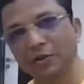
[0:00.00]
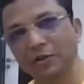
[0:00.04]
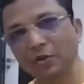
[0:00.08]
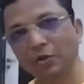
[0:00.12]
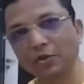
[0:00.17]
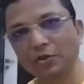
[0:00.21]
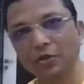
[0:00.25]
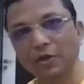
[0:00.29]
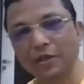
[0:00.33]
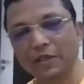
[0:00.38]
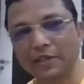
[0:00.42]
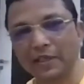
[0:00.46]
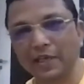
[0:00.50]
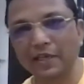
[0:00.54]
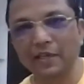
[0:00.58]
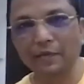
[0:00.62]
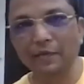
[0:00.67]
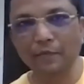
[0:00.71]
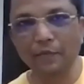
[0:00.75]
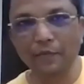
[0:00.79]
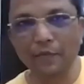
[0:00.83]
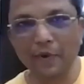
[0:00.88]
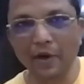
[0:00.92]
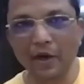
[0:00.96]
also. It has
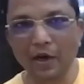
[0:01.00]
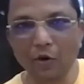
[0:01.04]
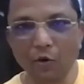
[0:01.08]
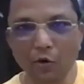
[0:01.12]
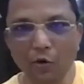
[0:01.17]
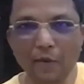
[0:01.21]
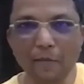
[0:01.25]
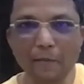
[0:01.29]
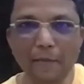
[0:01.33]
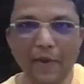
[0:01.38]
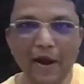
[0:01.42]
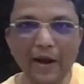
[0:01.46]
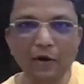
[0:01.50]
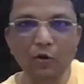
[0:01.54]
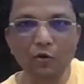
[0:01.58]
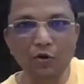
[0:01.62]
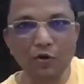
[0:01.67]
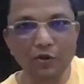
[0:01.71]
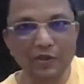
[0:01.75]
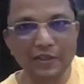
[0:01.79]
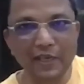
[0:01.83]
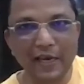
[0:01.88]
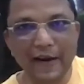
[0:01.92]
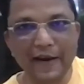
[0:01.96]
a good impact on
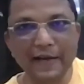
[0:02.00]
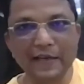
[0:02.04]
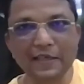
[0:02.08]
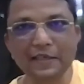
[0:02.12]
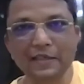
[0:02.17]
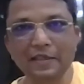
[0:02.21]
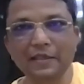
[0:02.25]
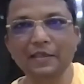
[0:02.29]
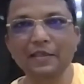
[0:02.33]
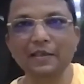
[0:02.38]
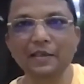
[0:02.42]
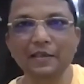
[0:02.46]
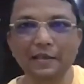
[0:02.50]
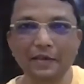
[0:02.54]
your sides.